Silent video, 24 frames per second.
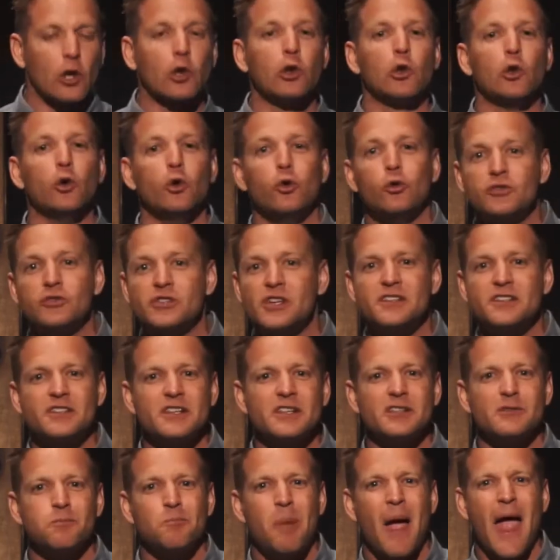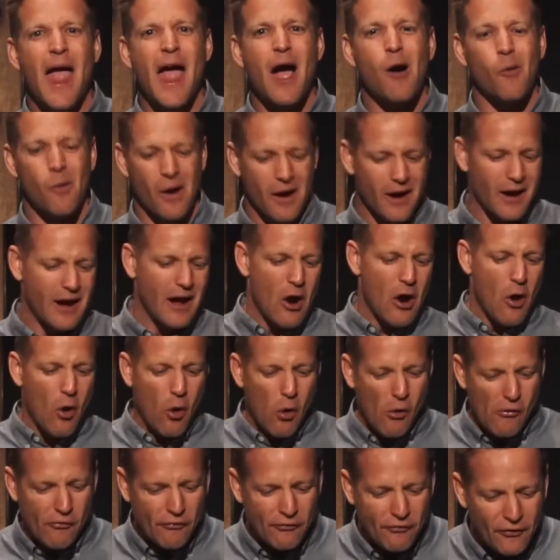loses its power
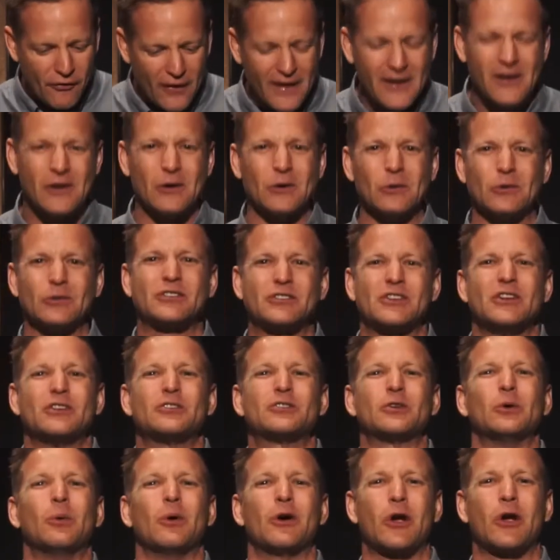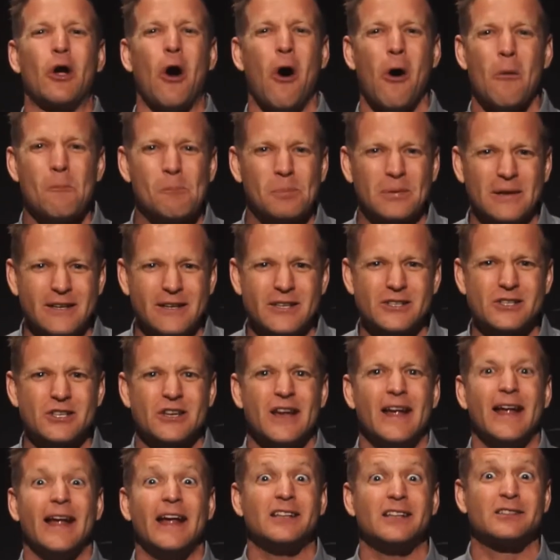or fails to accomplish
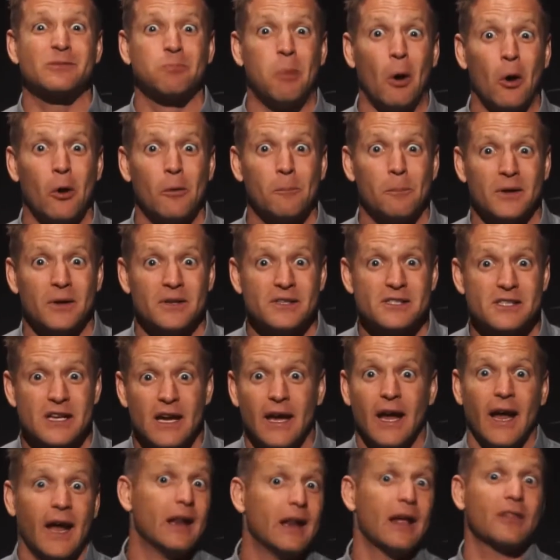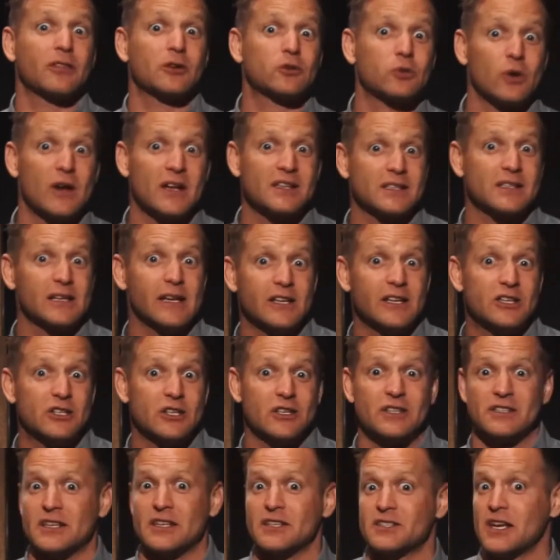its purpose." In other
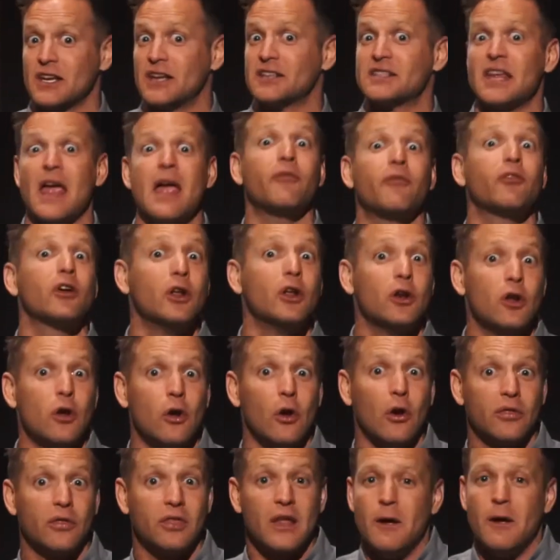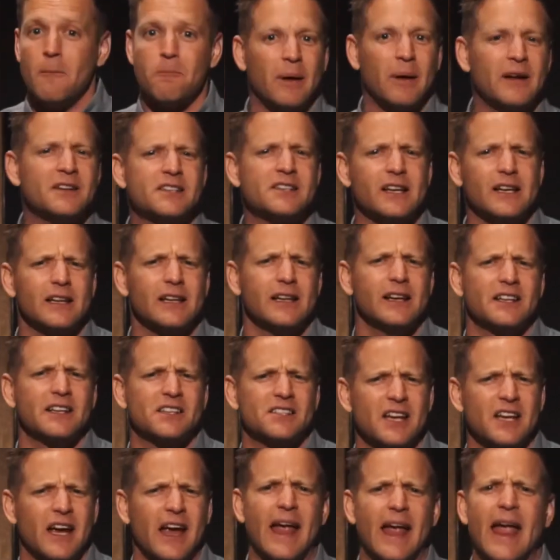translations, it says heaven and earth. Basically,
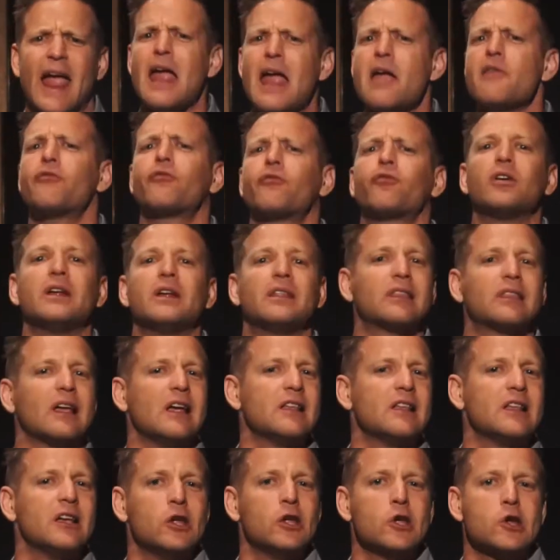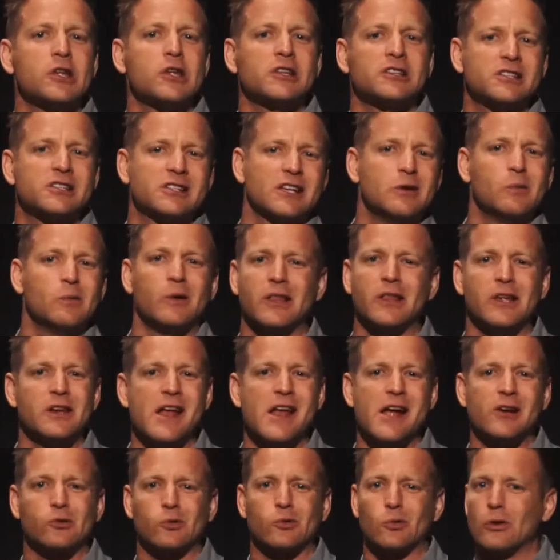it's saying everything that you can see with your
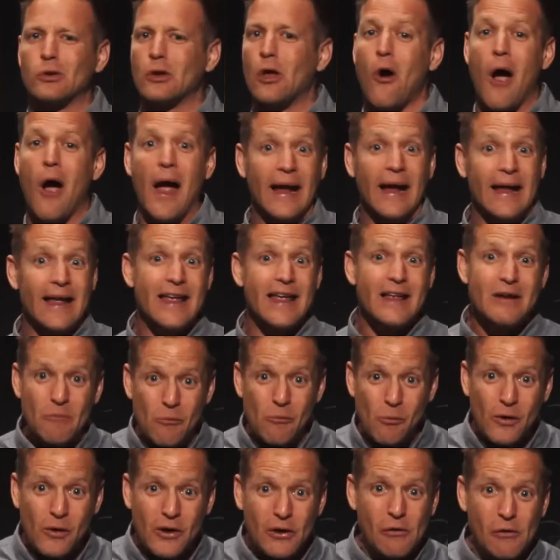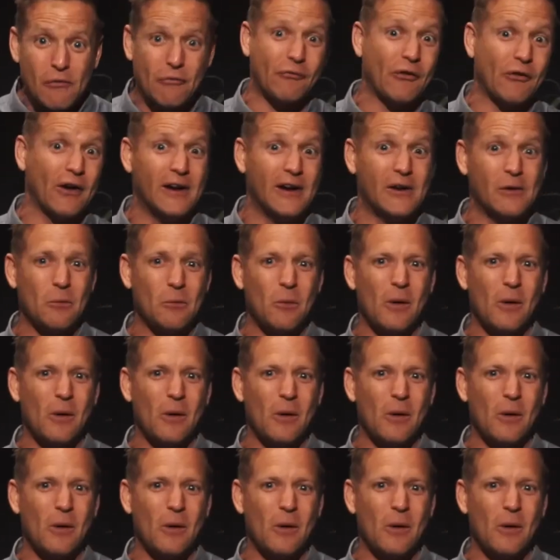natural eye, it will fade